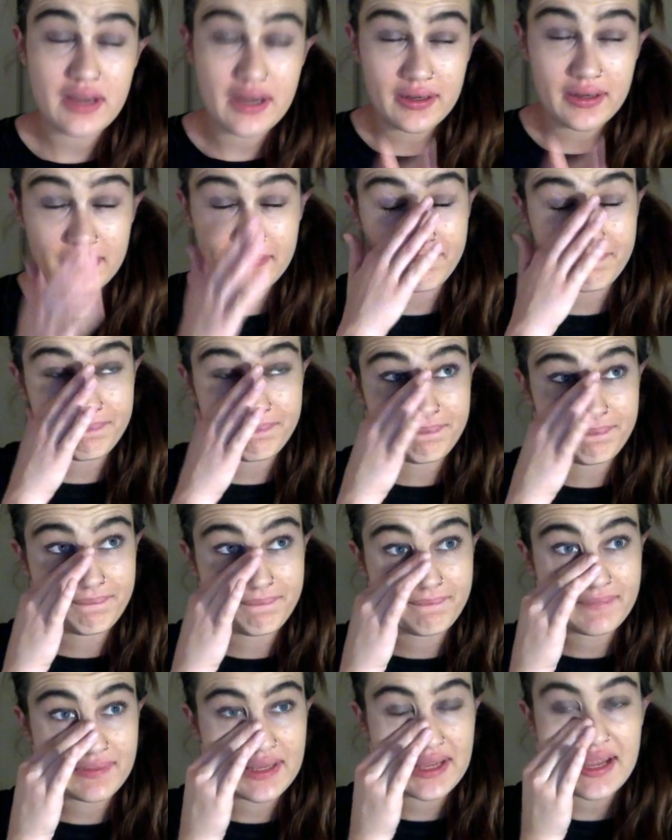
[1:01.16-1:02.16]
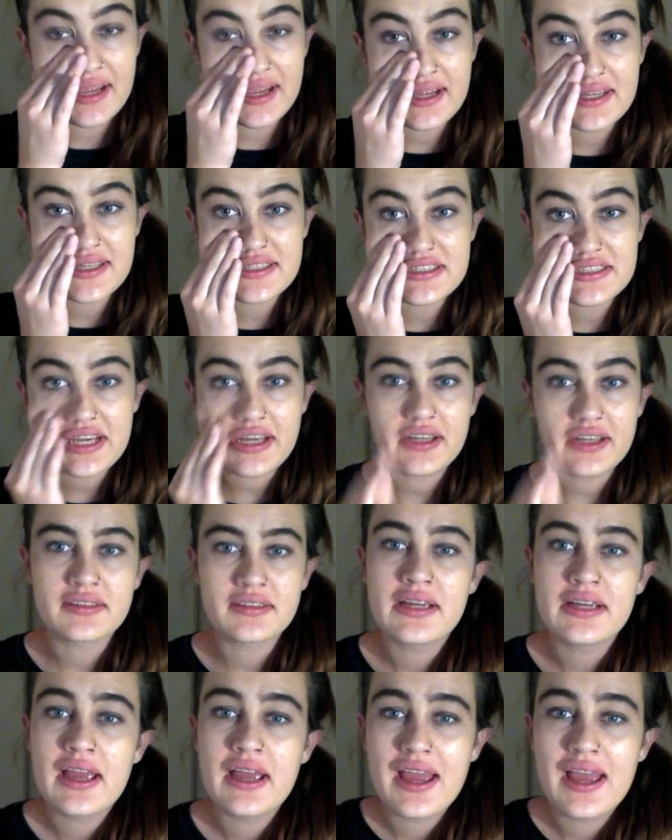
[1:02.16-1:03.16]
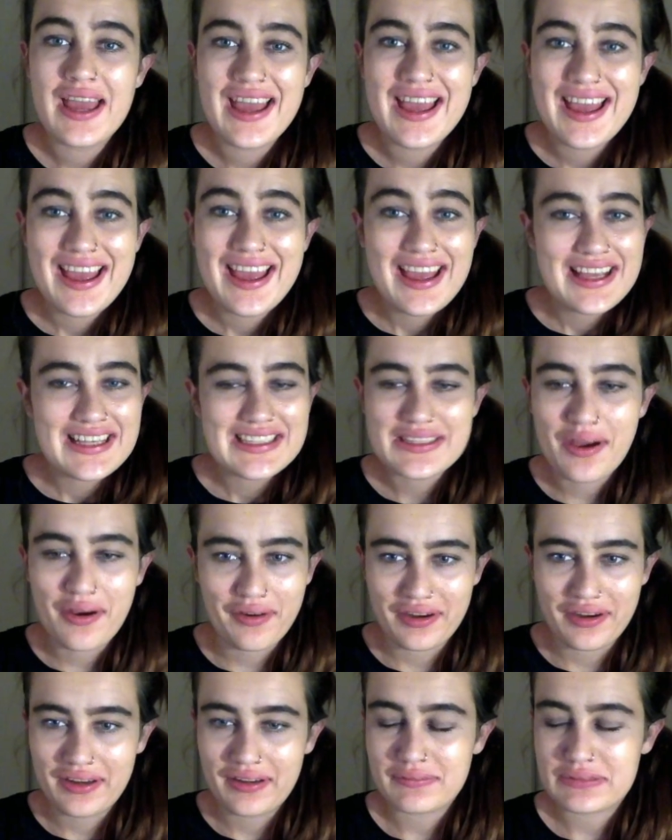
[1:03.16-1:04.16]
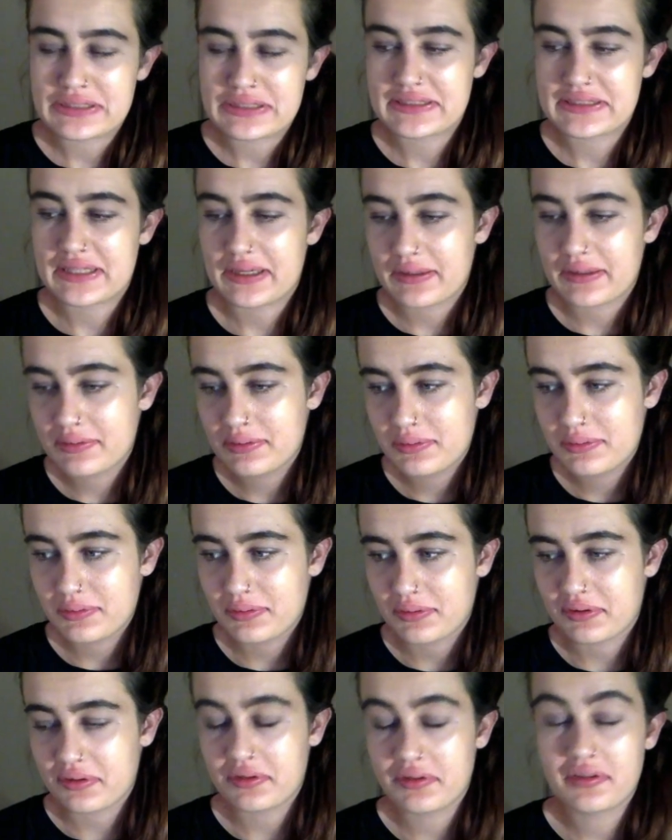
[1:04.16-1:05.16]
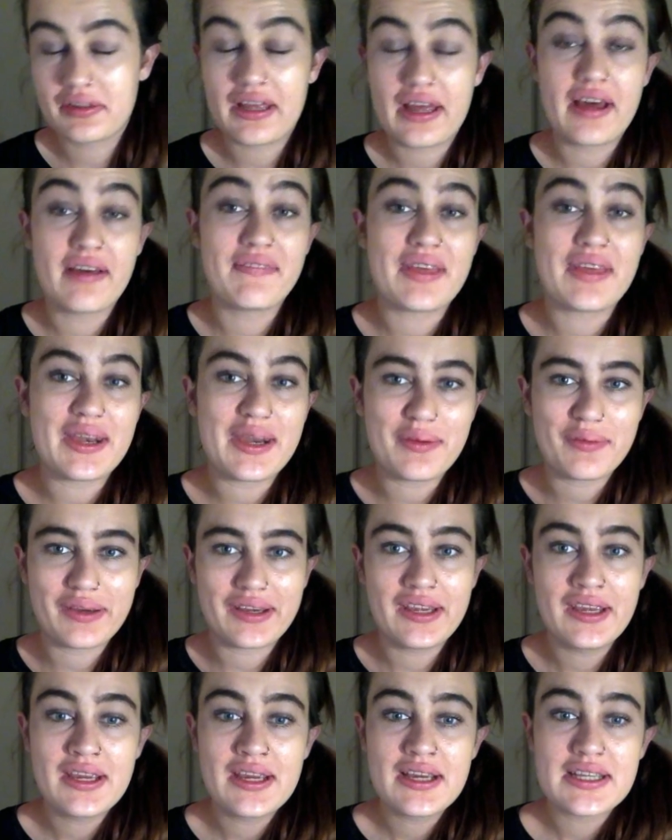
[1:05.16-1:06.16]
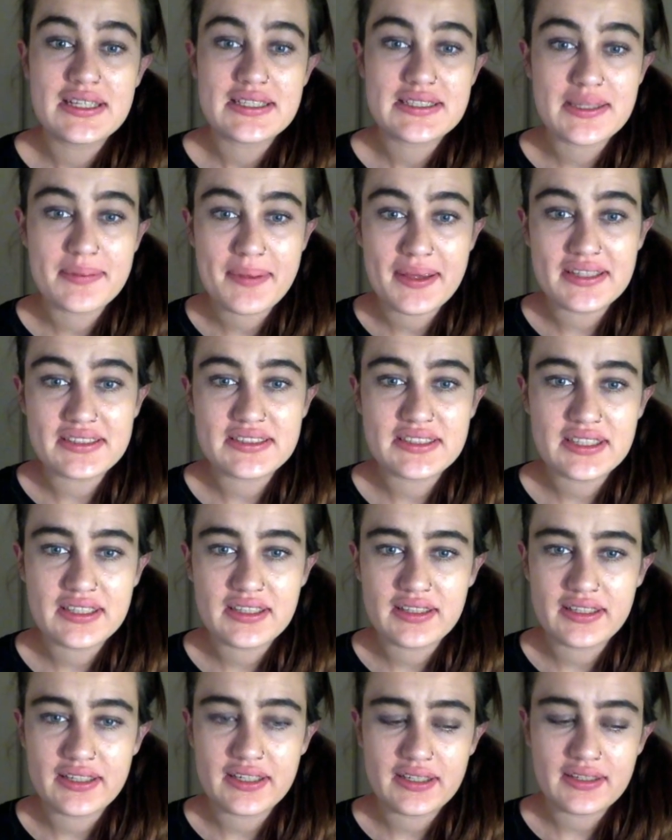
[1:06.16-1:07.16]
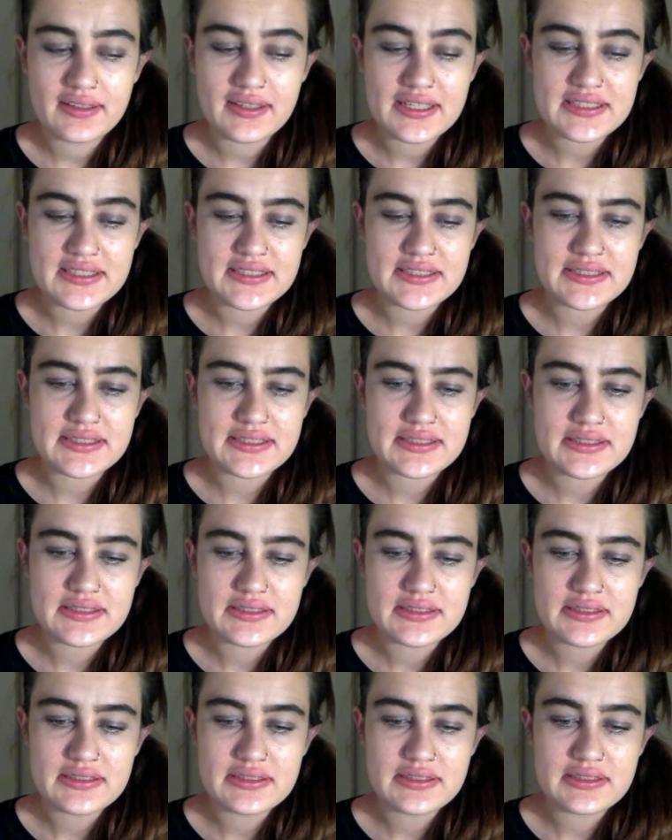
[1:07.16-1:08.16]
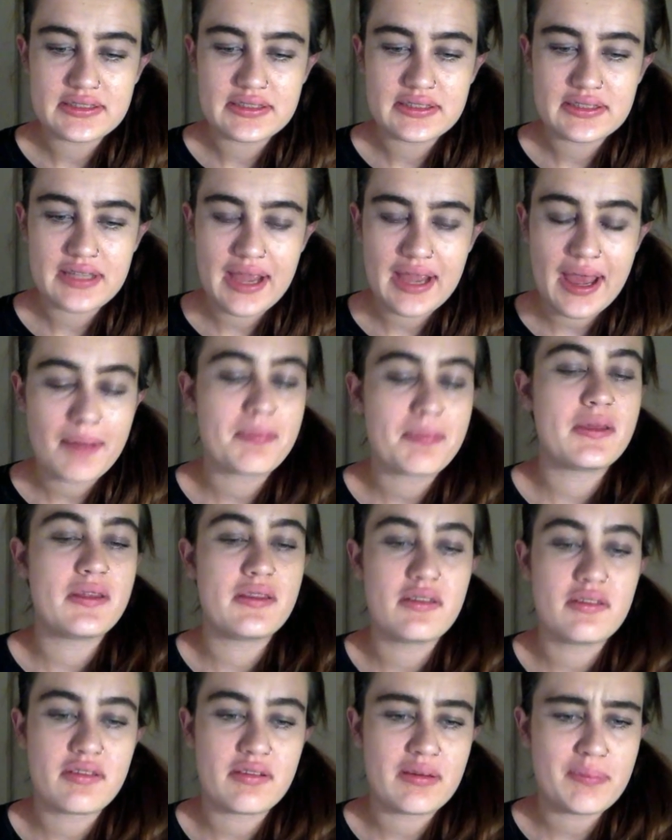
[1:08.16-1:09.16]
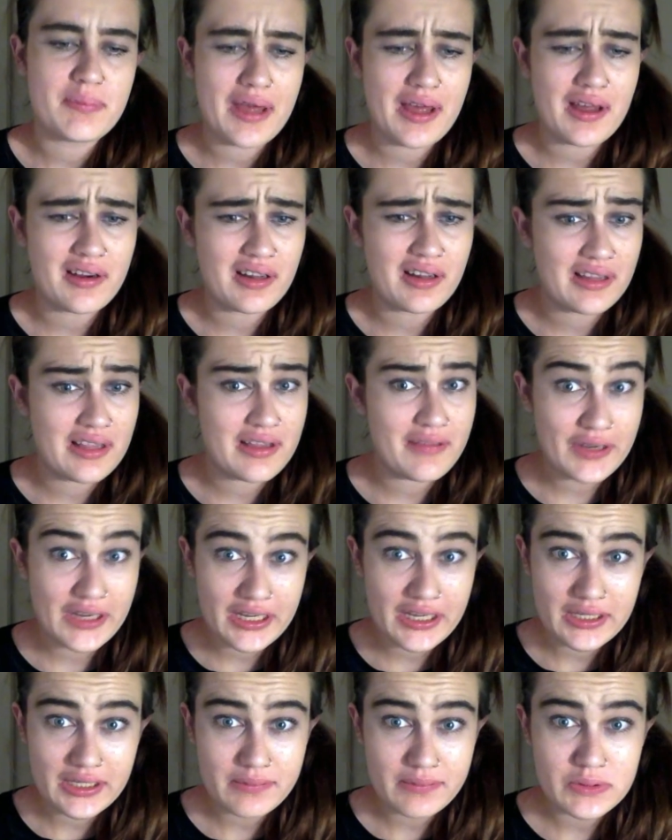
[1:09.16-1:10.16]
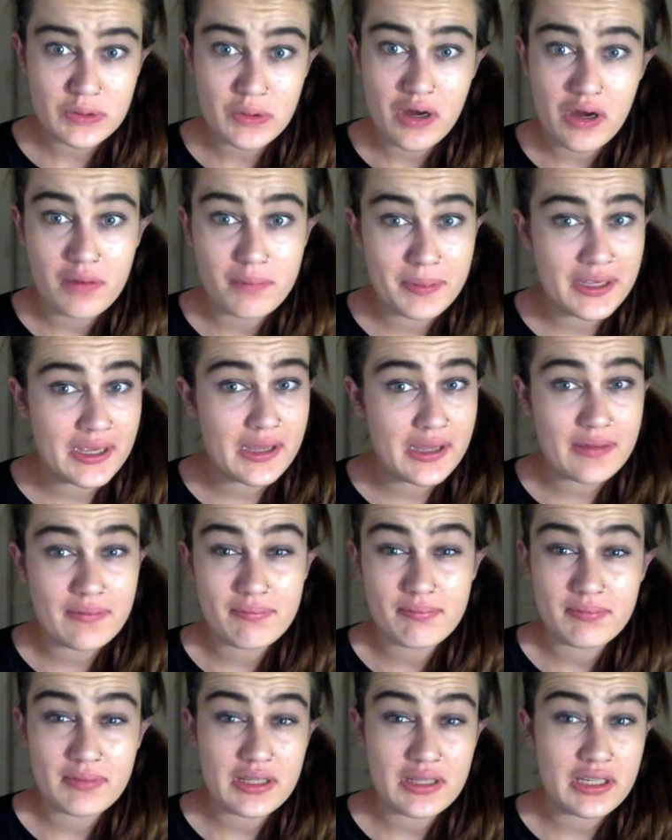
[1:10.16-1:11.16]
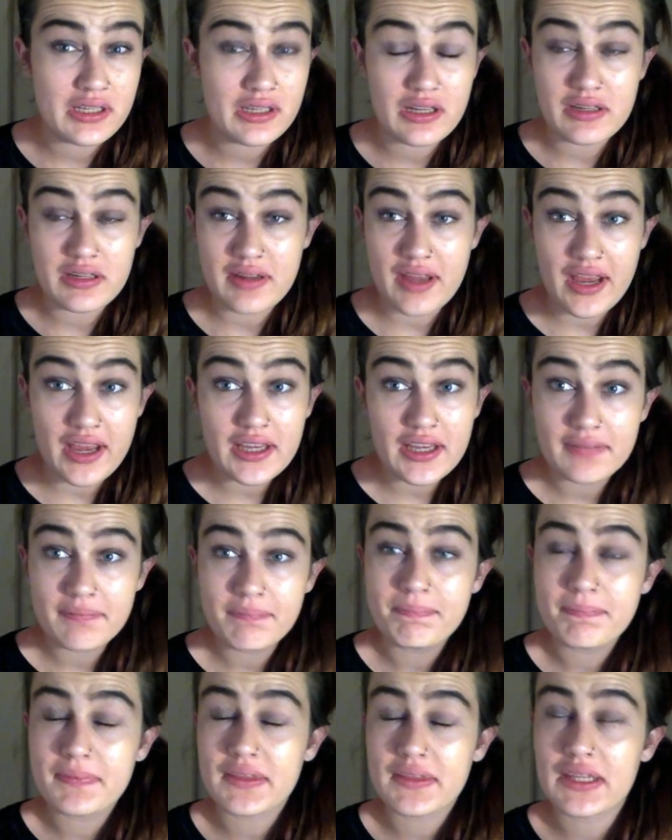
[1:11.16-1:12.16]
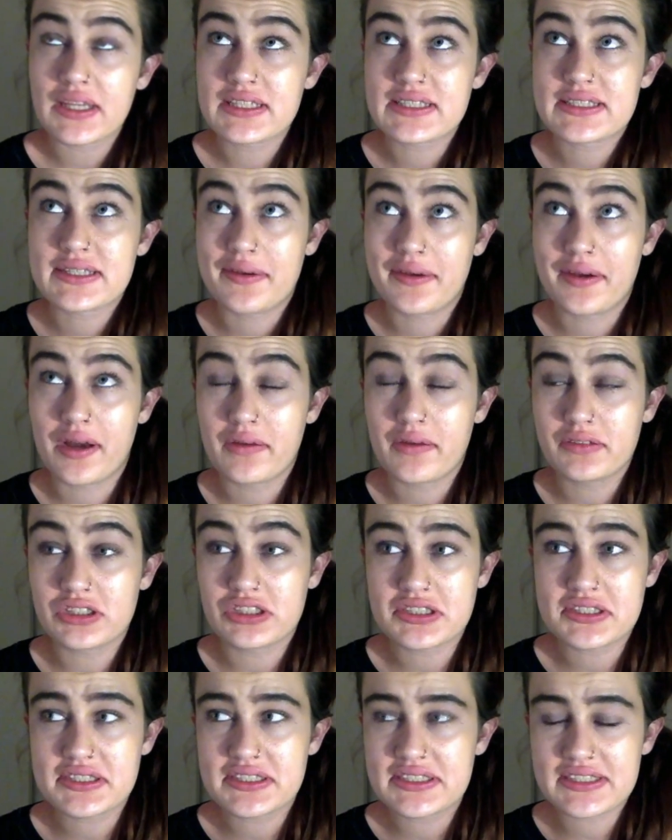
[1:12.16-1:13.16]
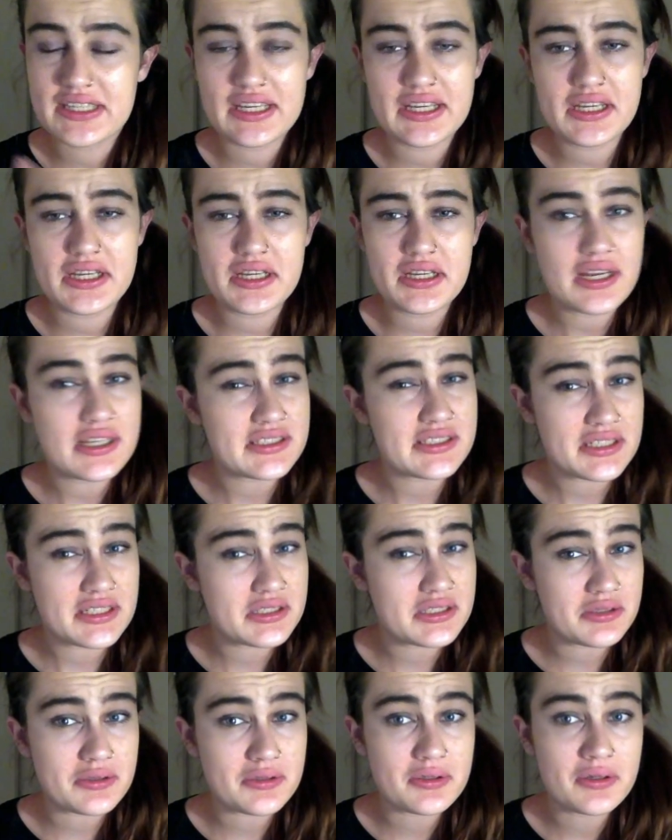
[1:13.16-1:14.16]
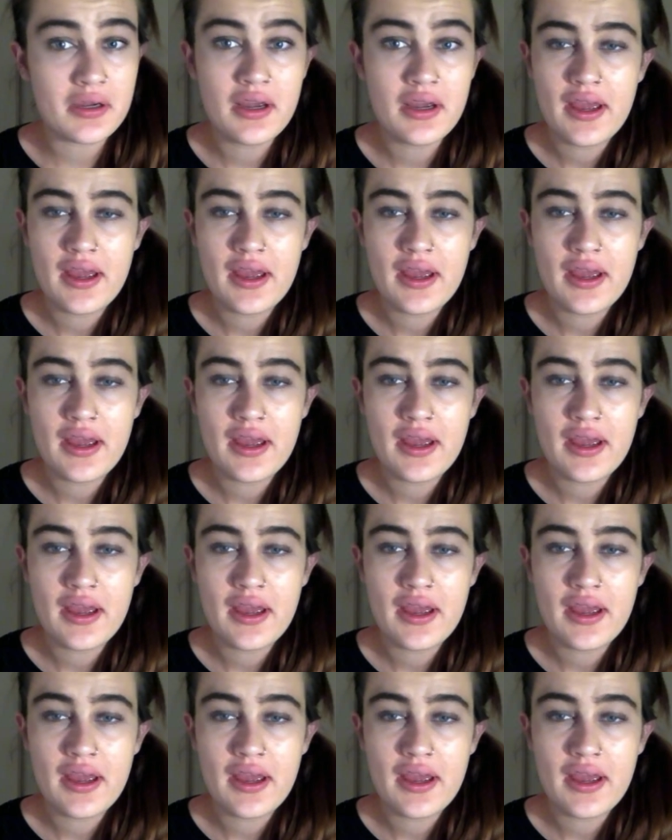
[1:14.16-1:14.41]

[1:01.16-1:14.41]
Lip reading: And yeah, sorry, I'm just like, whew. Anyway, so basically this happened at about 11 a.m., 12 p.m. in the day. So I was just skiing as I do.